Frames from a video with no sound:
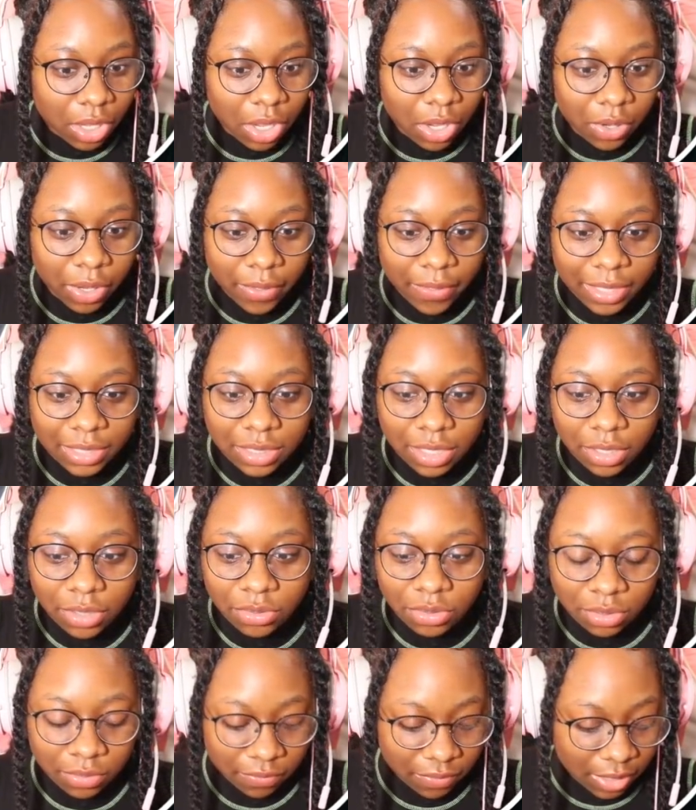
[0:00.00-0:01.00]
Okay, that's how you
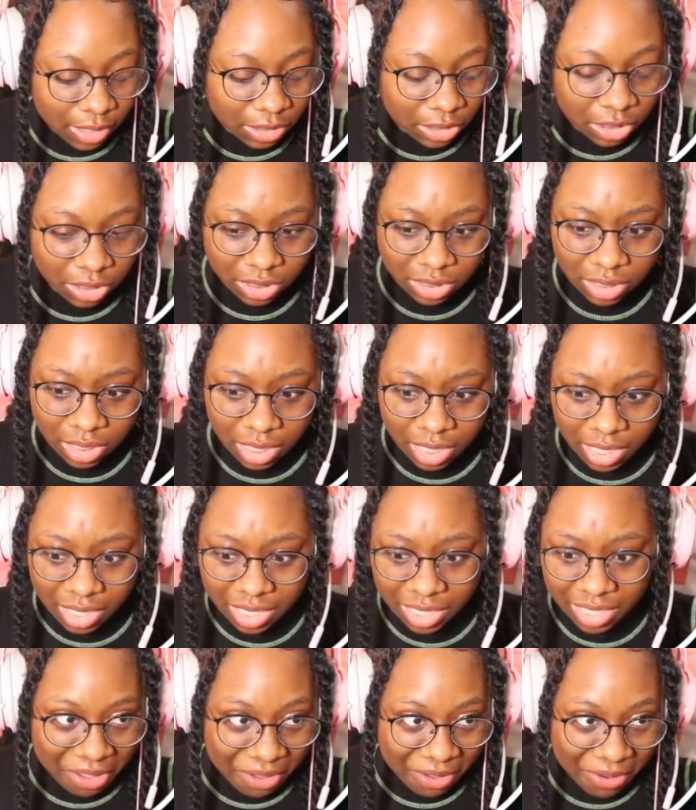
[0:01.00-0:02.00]
use the
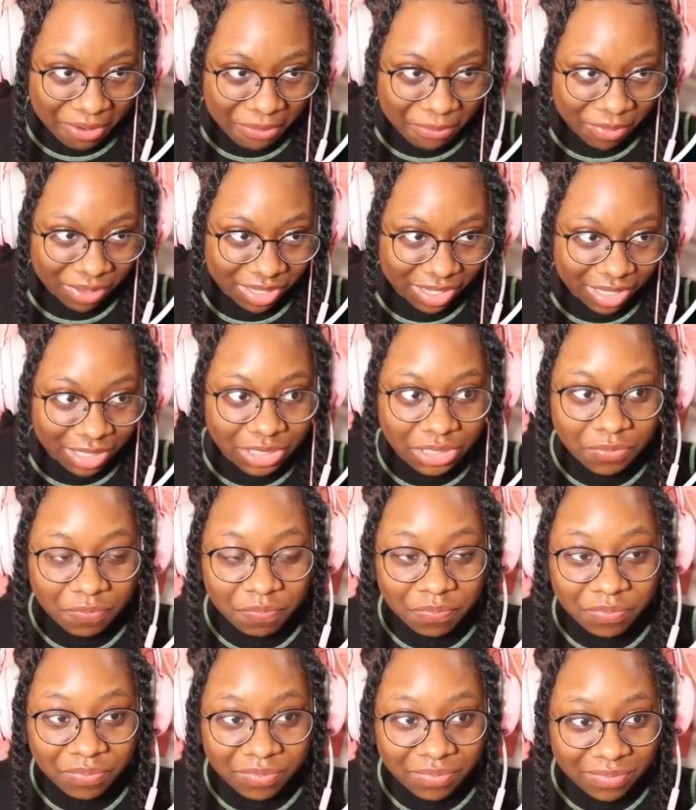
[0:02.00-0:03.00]
flashlight. Oh my gosh,
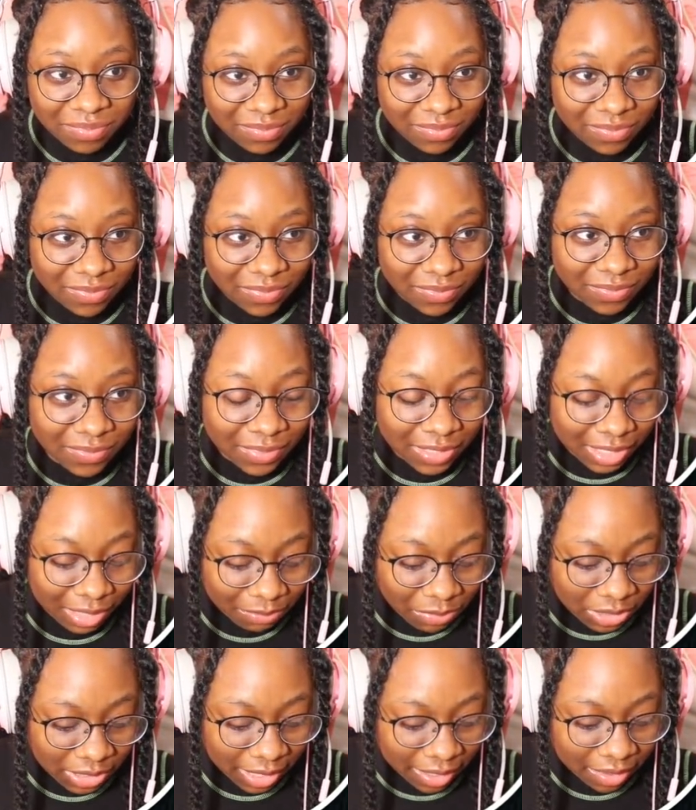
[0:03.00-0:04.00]

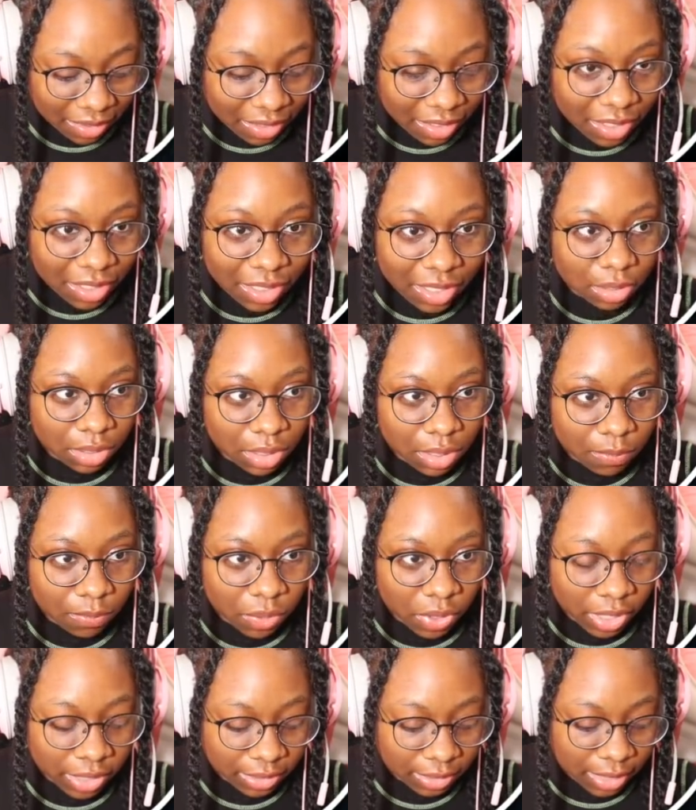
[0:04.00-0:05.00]
I'm scared.
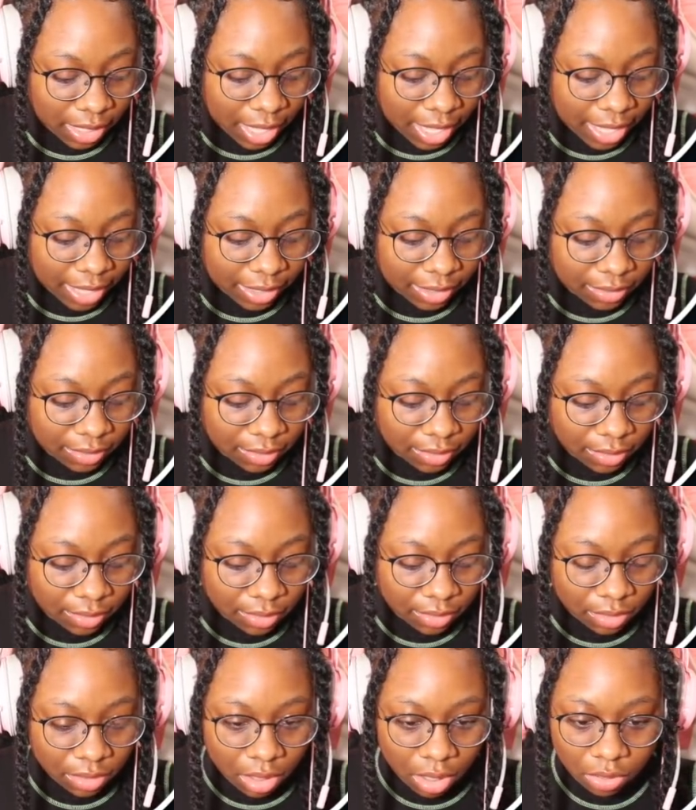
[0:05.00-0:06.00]
Press
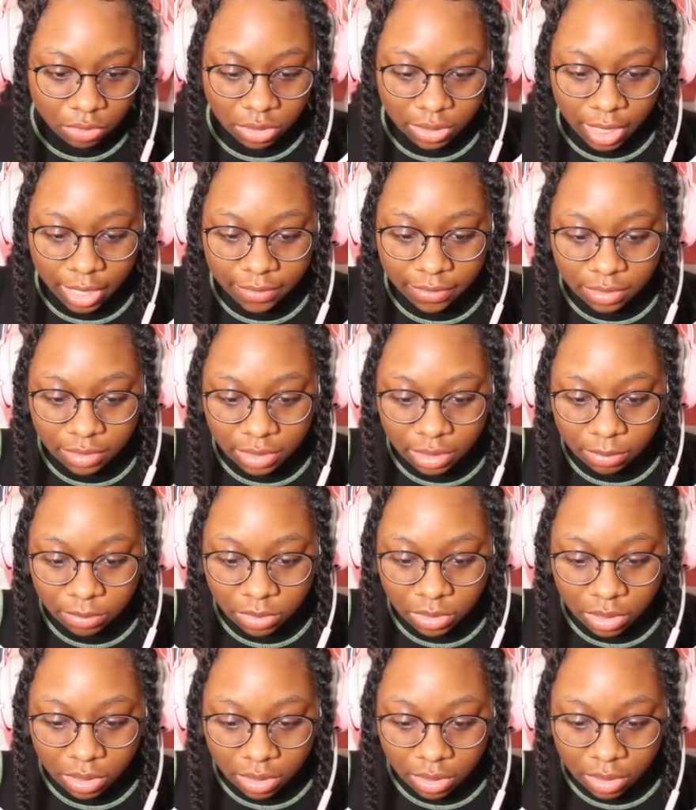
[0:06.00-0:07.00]
X, oh, so I had the
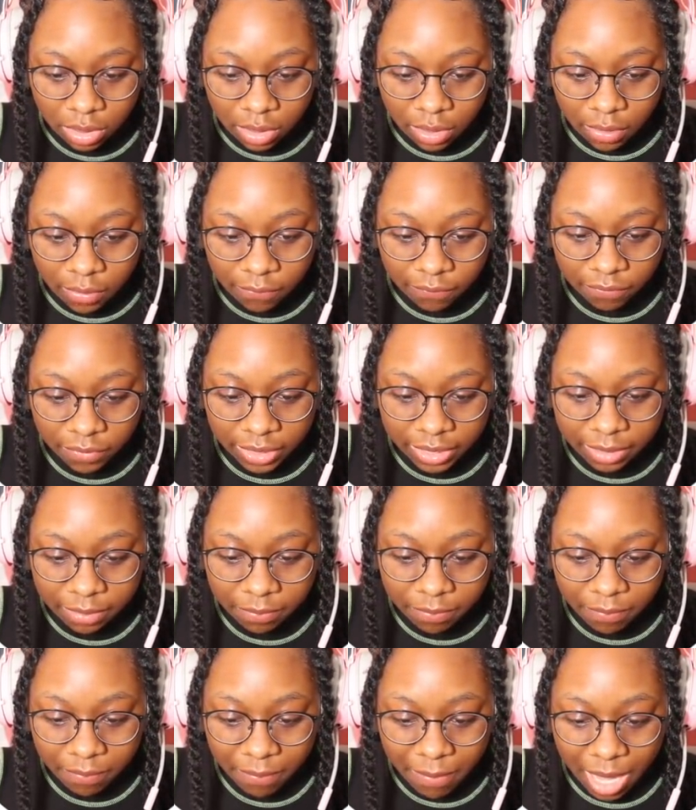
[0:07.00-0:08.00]
tips. Flick
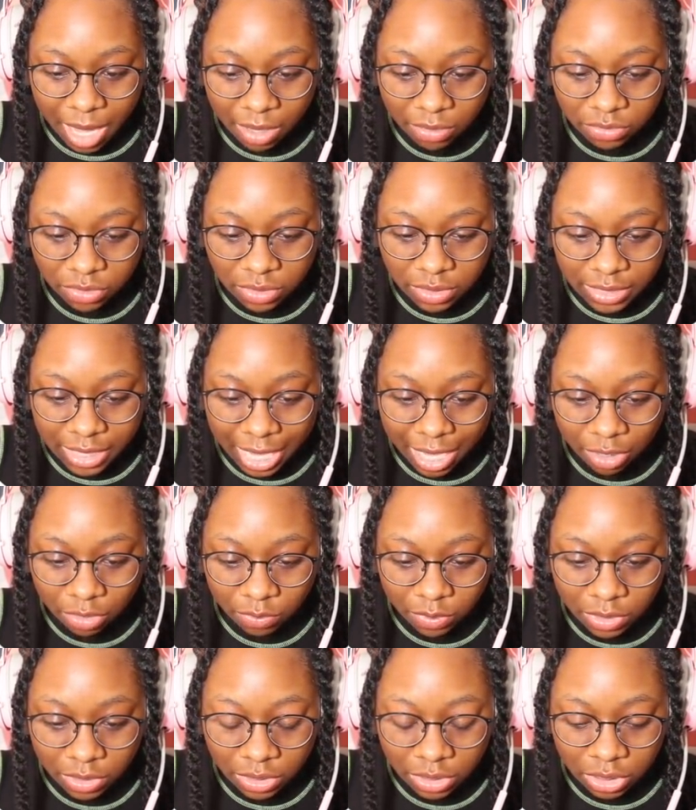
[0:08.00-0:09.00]
mouse
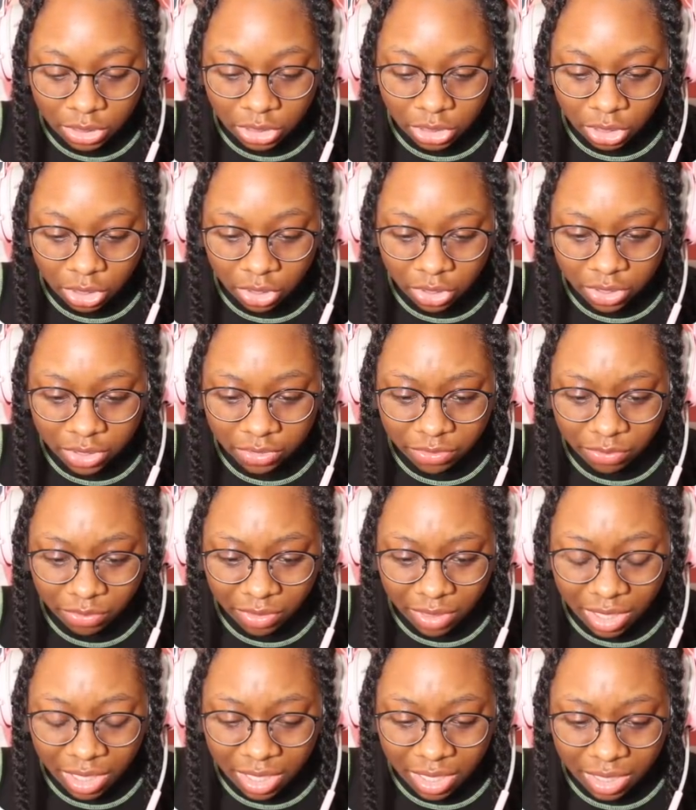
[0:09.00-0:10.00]
downward to turn and
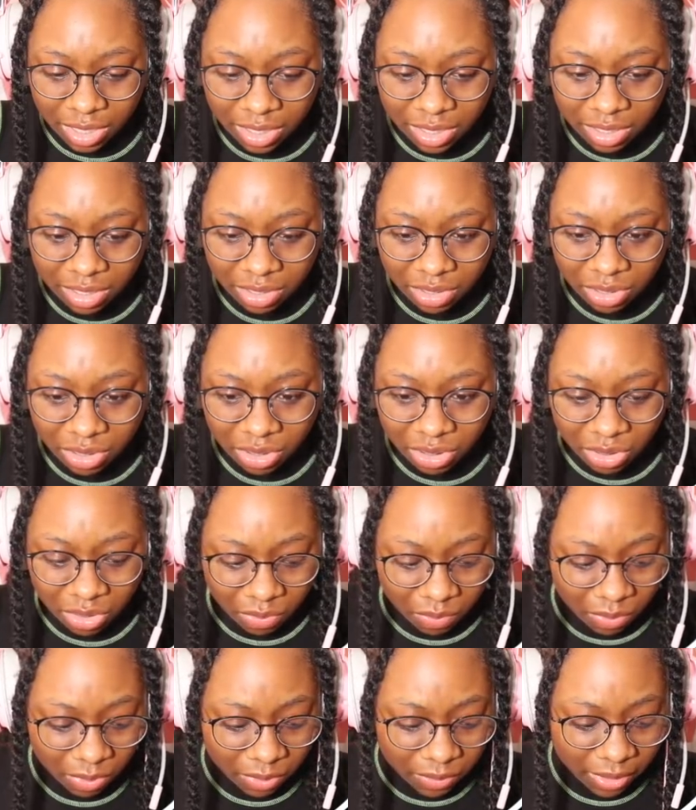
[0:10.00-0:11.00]
run.
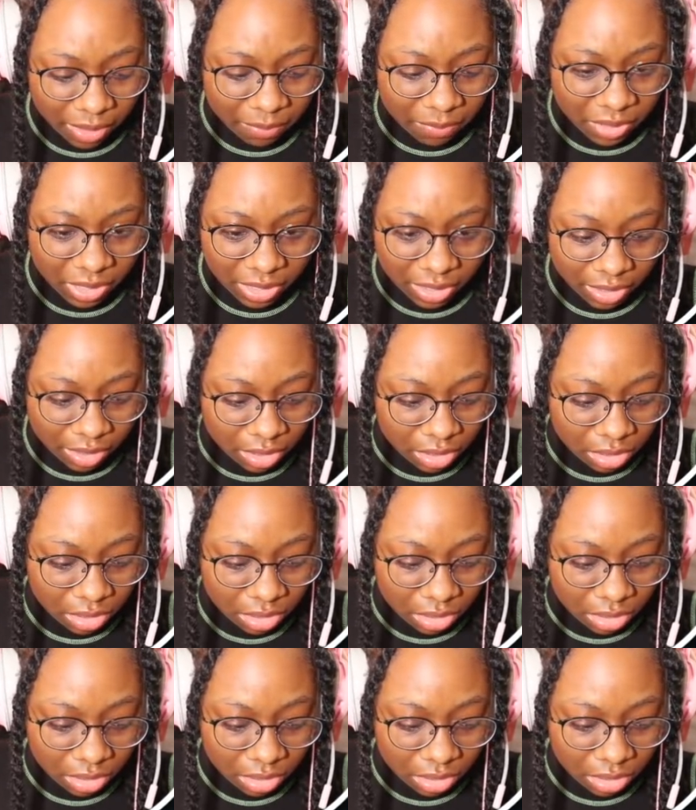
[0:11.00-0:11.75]
What do they mean?